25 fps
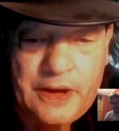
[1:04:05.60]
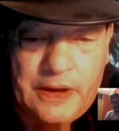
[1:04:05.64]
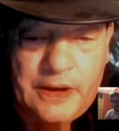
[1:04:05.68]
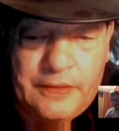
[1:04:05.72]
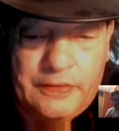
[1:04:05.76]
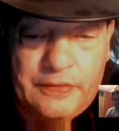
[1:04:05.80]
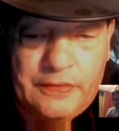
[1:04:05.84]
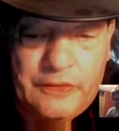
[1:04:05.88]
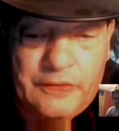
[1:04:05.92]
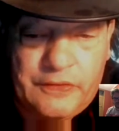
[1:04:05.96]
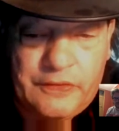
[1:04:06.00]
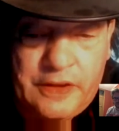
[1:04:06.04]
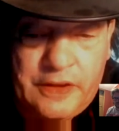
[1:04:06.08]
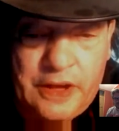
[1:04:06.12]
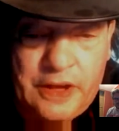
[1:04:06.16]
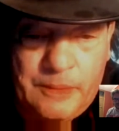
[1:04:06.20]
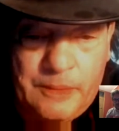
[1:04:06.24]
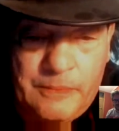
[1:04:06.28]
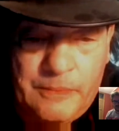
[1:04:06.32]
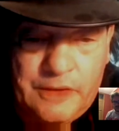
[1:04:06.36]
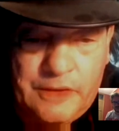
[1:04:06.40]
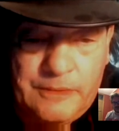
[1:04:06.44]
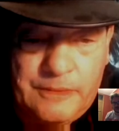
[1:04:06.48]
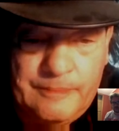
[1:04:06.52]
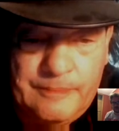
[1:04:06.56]
at the
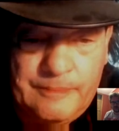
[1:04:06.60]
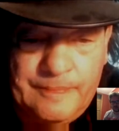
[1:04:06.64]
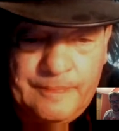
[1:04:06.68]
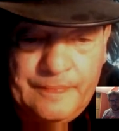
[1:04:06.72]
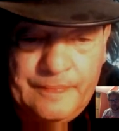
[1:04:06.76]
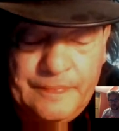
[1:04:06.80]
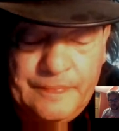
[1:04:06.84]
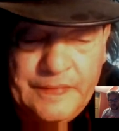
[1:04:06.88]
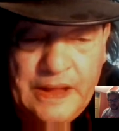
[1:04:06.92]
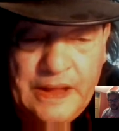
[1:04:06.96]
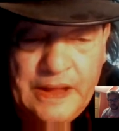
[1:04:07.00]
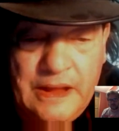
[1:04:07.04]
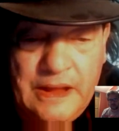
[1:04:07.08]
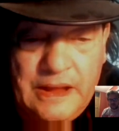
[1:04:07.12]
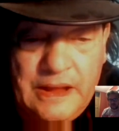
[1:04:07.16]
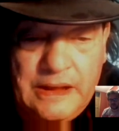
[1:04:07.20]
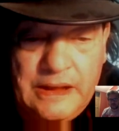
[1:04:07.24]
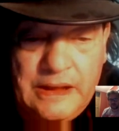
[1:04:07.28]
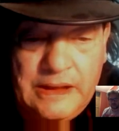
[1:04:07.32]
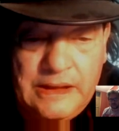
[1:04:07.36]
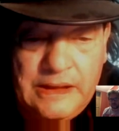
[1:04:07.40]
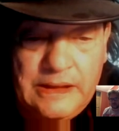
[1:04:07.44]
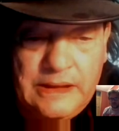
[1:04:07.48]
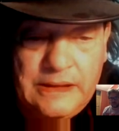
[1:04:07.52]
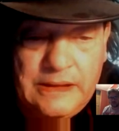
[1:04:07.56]
seams.
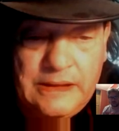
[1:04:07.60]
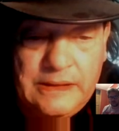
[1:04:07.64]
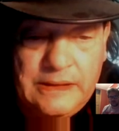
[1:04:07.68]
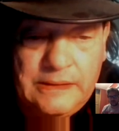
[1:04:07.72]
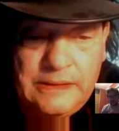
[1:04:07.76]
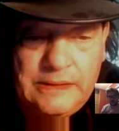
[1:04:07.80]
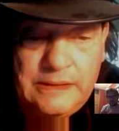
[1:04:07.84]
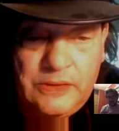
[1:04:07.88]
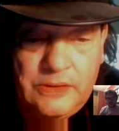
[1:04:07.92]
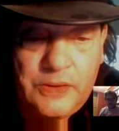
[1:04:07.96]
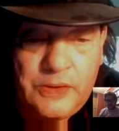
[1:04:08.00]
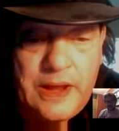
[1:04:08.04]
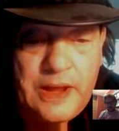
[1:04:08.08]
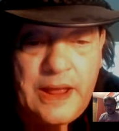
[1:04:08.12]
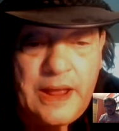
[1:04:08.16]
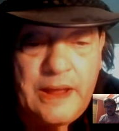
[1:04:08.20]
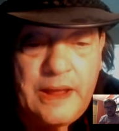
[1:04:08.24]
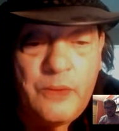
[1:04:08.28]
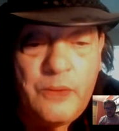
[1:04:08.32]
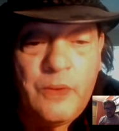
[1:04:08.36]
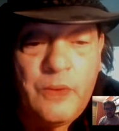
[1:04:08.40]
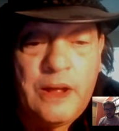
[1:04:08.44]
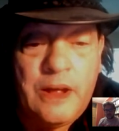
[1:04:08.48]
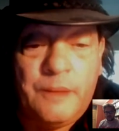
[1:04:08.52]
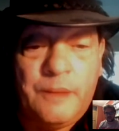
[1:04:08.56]
Okay,
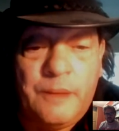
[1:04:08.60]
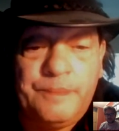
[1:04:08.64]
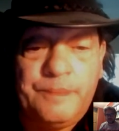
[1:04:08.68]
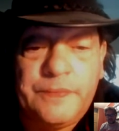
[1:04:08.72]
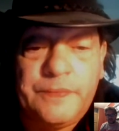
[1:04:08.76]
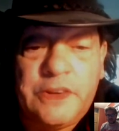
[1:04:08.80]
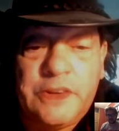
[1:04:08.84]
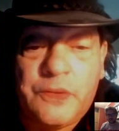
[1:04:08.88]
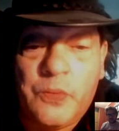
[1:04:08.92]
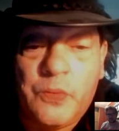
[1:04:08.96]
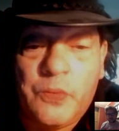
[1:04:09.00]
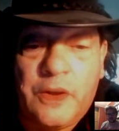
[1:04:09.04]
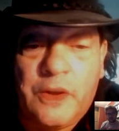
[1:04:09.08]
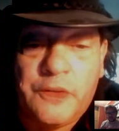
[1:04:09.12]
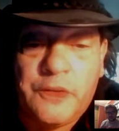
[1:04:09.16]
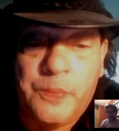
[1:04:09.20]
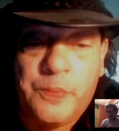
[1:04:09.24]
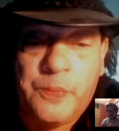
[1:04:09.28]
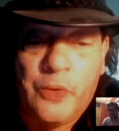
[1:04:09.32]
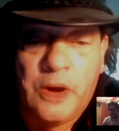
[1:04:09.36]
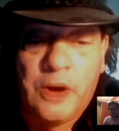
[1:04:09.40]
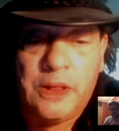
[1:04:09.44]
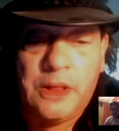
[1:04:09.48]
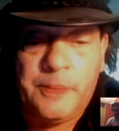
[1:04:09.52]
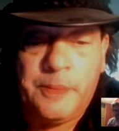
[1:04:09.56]
well, just once
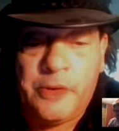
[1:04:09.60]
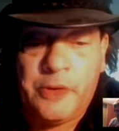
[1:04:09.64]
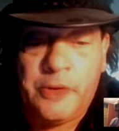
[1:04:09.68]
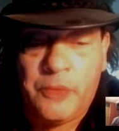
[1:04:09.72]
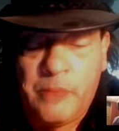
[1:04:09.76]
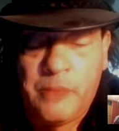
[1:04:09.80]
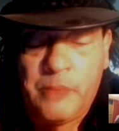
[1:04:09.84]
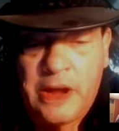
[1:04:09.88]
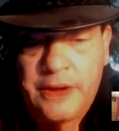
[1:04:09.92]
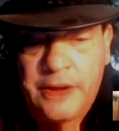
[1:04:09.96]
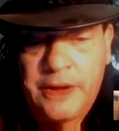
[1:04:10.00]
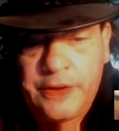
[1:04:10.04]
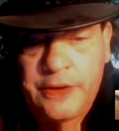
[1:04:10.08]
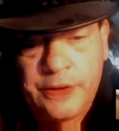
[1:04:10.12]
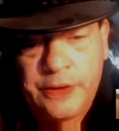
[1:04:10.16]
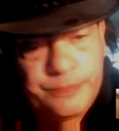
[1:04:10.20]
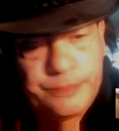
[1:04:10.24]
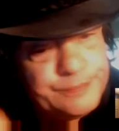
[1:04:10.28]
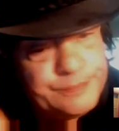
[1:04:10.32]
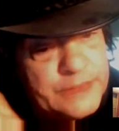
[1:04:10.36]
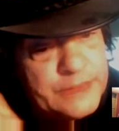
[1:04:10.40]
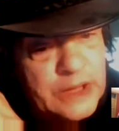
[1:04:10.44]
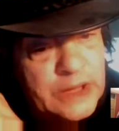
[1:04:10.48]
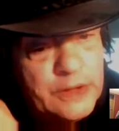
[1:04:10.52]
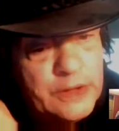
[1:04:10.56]
more, let me remind you
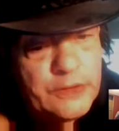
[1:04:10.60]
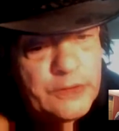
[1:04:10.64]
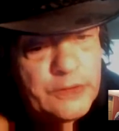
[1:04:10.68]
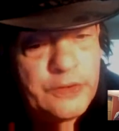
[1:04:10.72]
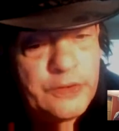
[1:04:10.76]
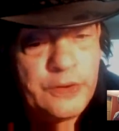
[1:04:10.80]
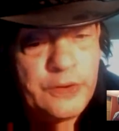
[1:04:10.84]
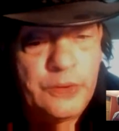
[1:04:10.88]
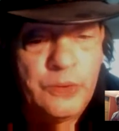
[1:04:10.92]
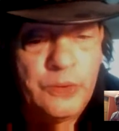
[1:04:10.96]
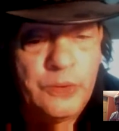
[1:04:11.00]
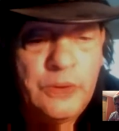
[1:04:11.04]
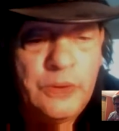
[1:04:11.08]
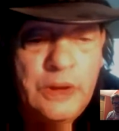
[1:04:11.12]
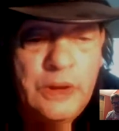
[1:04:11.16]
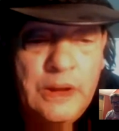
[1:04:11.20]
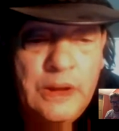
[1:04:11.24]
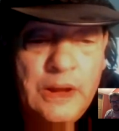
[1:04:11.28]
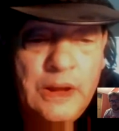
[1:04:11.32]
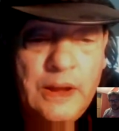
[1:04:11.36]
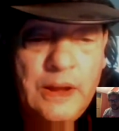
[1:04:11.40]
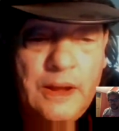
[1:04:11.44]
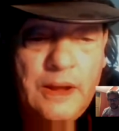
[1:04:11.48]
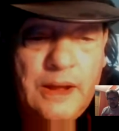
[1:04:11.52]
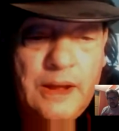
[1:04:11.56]
to
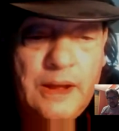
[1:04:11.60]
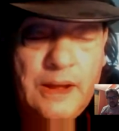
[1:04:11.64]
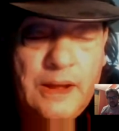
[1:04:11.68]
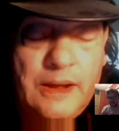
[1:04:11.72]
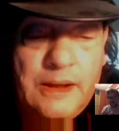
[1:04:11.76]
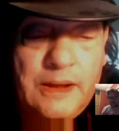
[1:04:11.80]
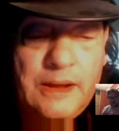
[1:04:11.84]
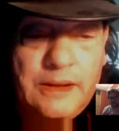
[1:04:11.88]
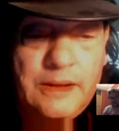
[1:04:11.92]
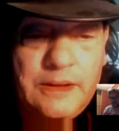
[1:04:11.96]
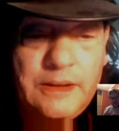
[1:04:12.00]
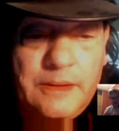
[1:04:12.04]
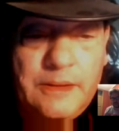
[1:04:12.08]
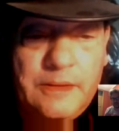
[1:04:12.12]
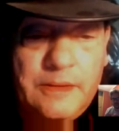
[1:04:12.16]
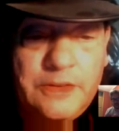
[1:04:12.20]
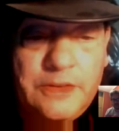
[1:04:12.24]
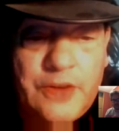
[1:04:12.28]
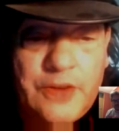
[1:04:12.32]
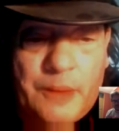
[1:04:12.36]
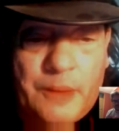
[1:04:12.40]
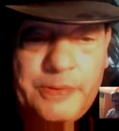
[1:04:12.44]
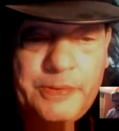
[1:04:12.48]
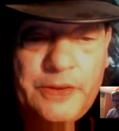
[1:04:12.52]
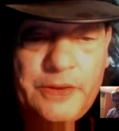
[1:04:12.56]

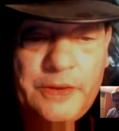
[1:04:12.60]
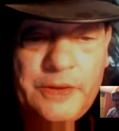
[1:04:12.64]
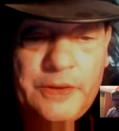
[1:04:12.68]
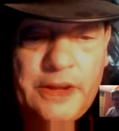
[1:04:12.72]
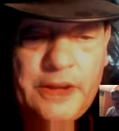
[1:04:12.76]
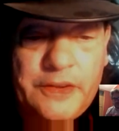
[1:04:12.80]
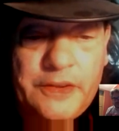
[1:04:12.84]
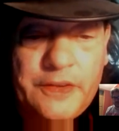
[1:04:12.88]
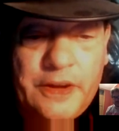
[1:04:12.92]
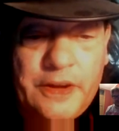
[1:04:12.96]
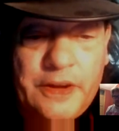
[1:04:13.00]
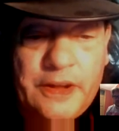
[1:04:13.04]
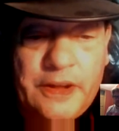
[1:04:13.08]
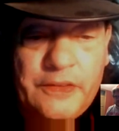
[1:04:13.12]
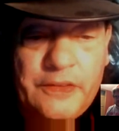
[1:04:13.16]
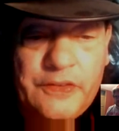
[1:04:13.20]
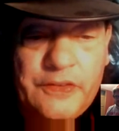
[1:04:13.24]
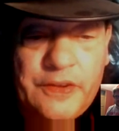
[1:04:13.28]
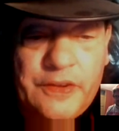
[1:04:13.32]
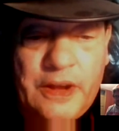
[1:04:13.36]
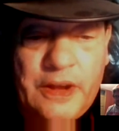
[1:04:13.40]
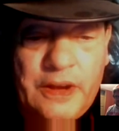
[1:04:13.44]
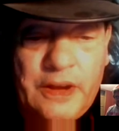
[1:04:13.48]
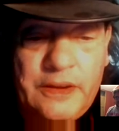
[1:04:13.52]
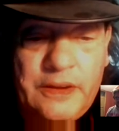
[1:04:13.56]
drop a donation on
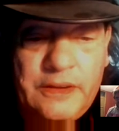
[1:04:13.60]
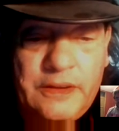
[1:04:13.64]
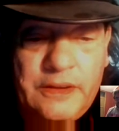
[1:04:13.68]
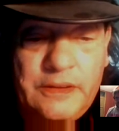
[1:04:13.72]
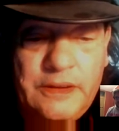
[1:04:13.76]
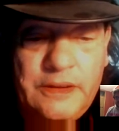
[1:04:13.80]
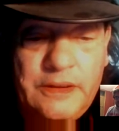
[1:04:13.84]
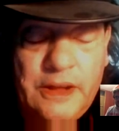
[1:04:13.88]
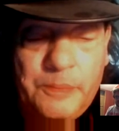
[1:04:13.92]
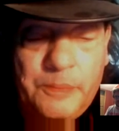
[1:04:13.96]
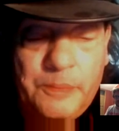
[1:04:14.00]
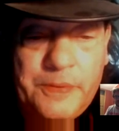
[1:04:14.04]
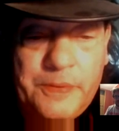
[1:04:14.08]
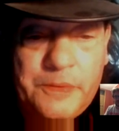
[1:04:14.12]
Sun and help us